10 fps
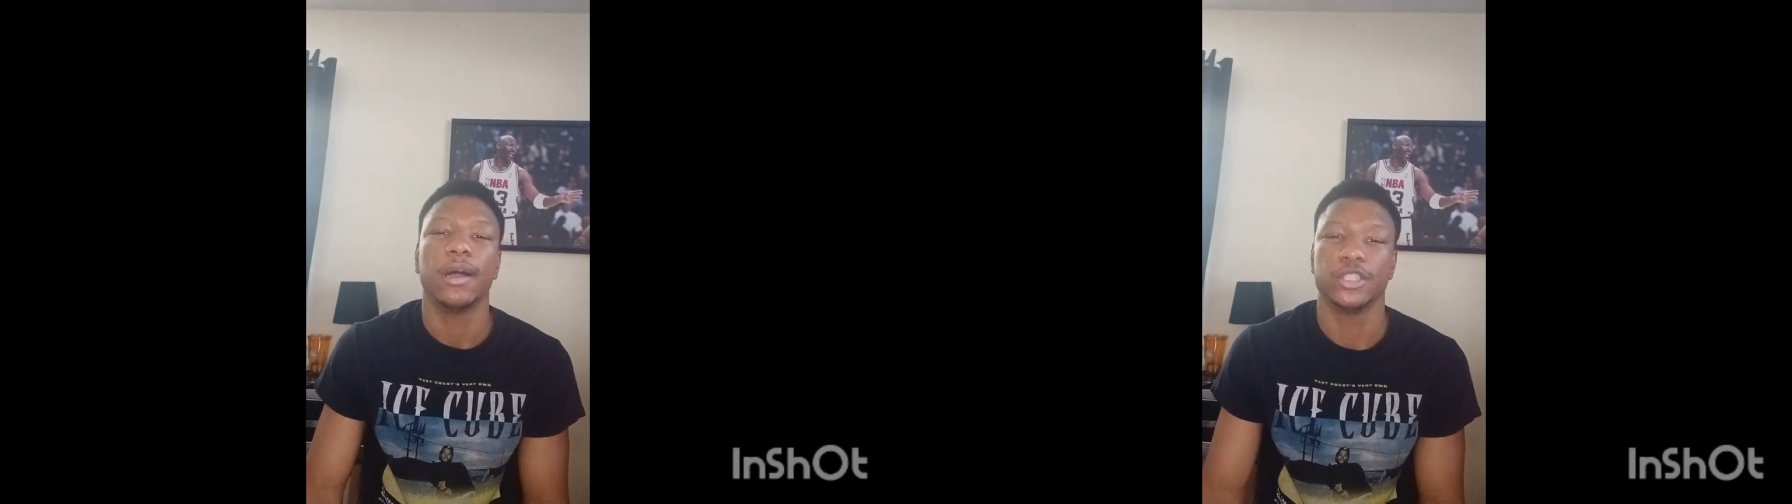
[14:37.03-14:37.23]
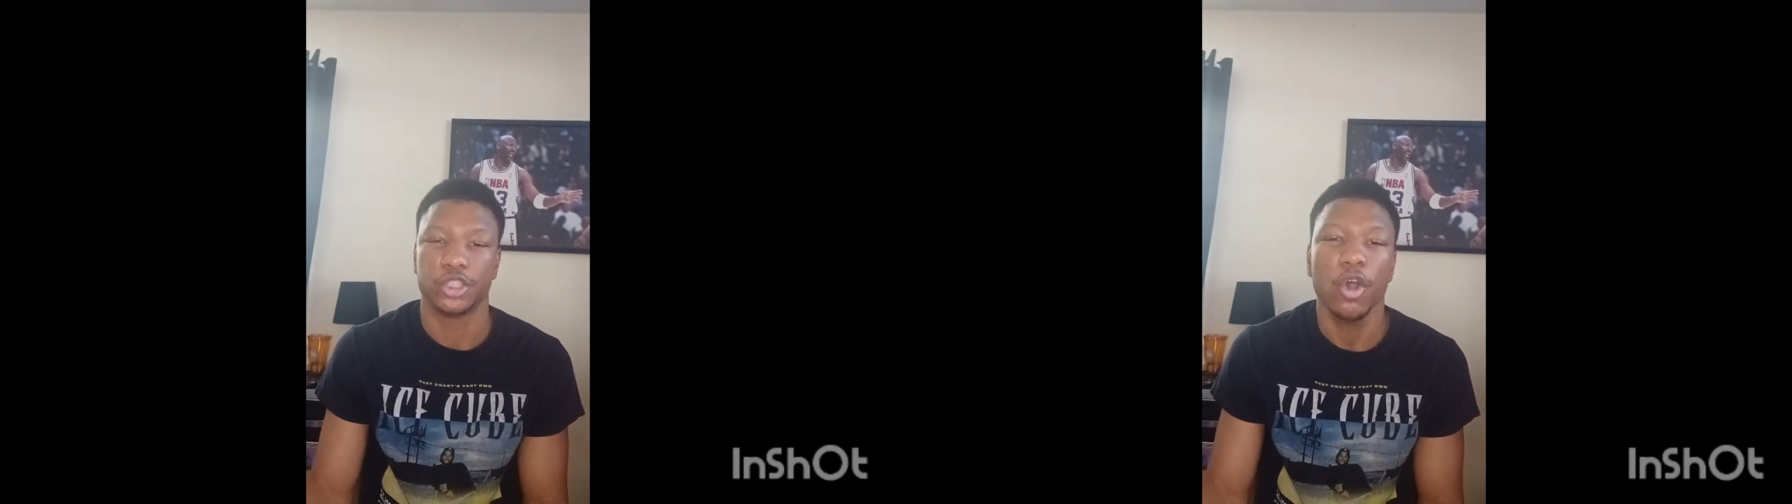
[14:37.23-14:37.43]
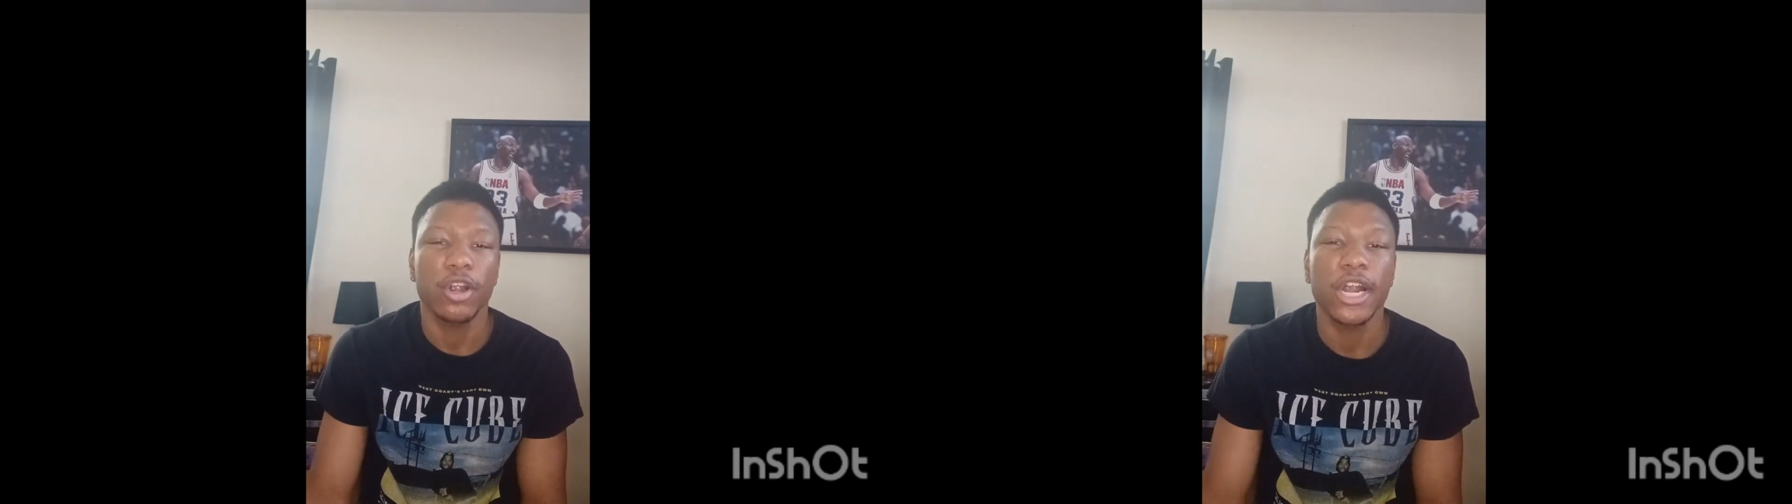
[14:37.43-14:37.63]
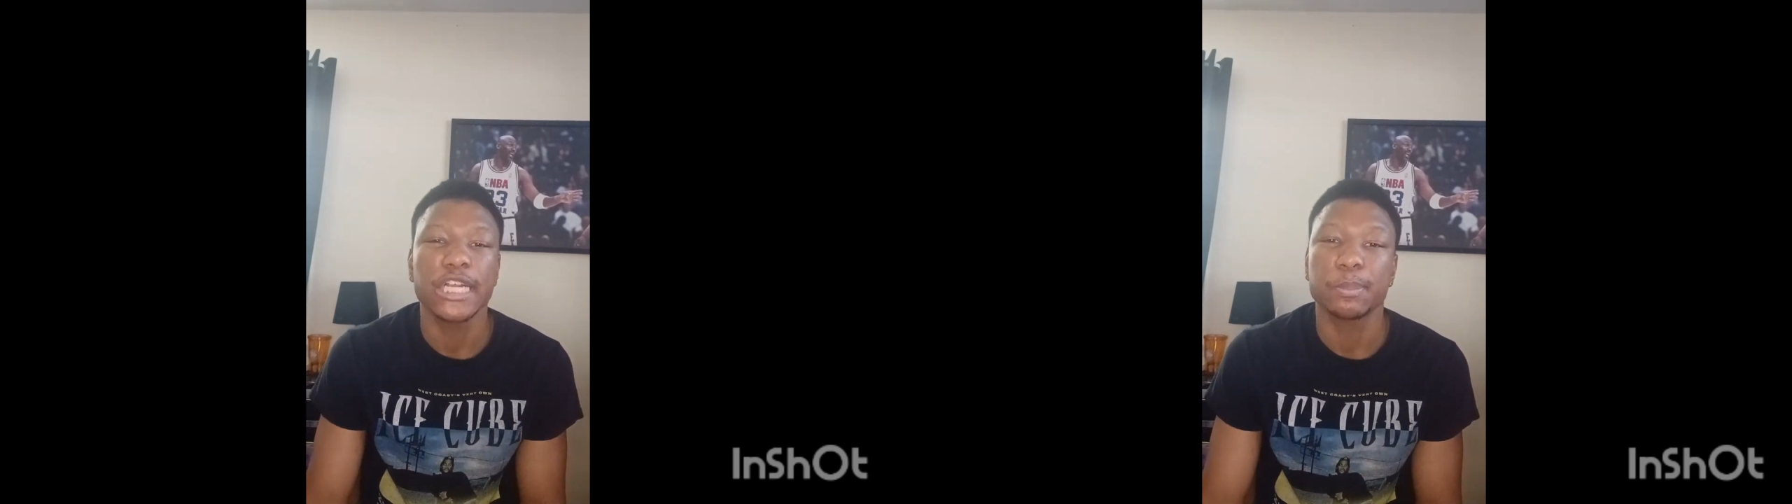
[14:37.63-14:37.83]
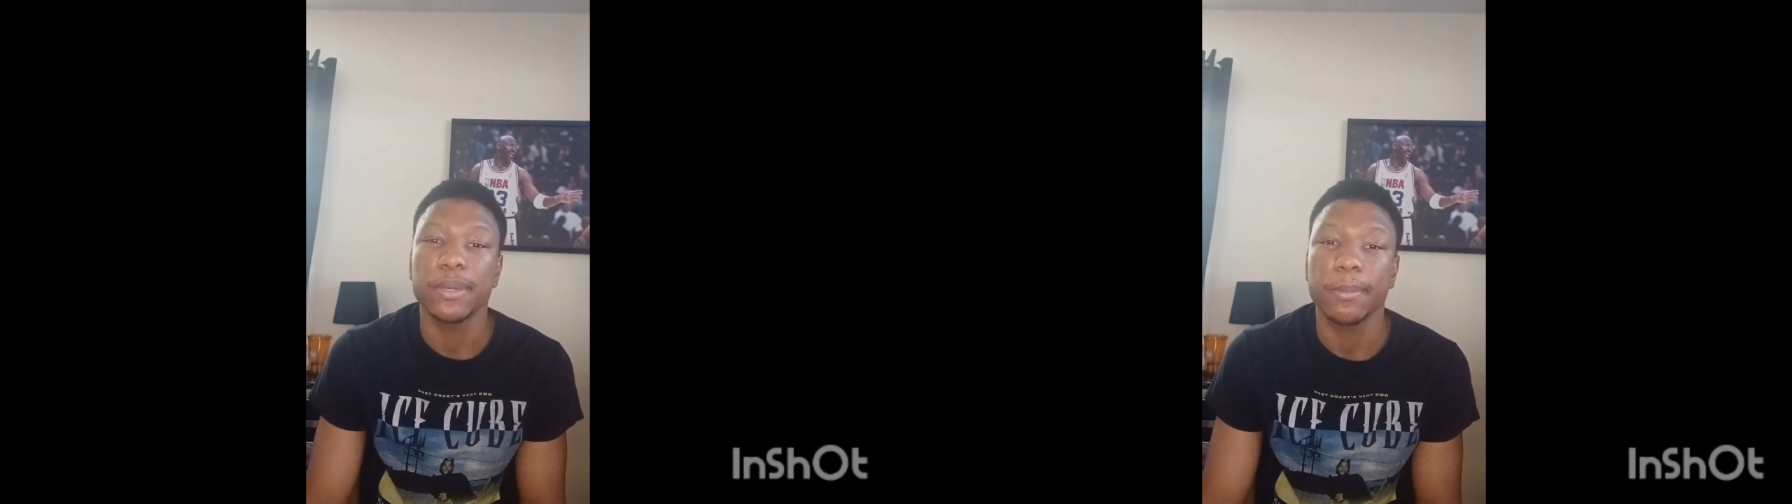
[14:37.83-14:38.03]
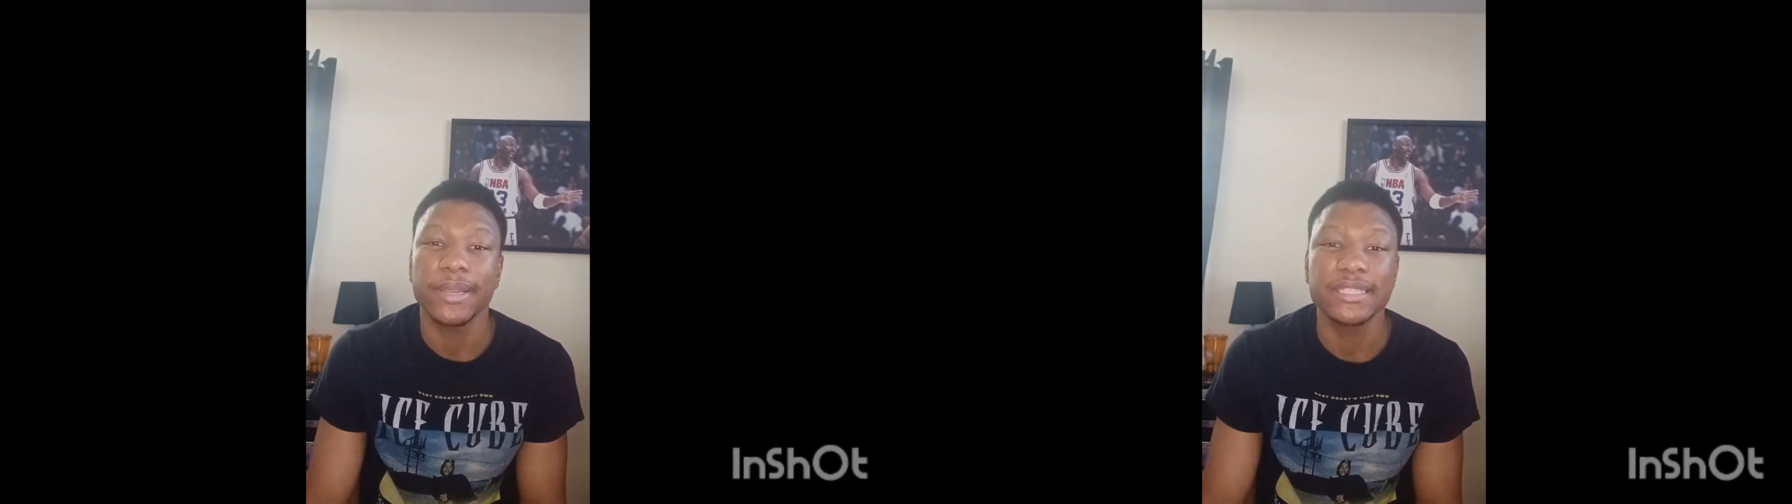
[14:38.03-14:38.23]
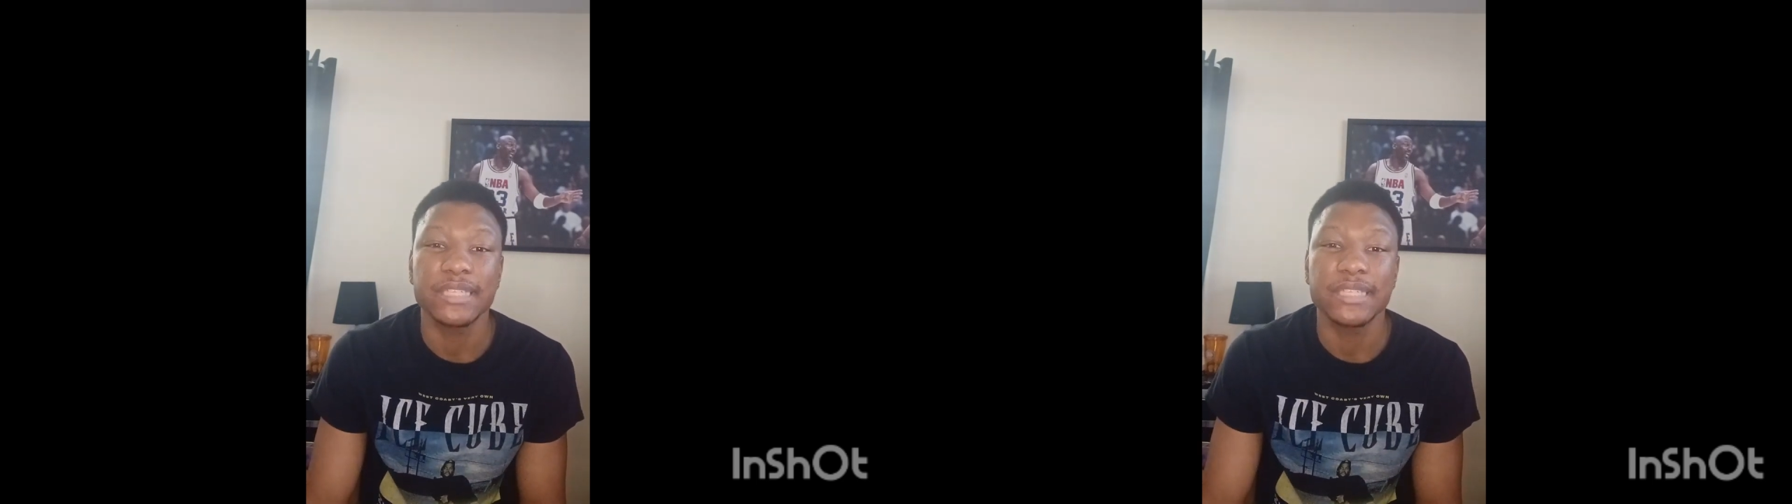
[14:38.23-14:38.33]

Joker has put up his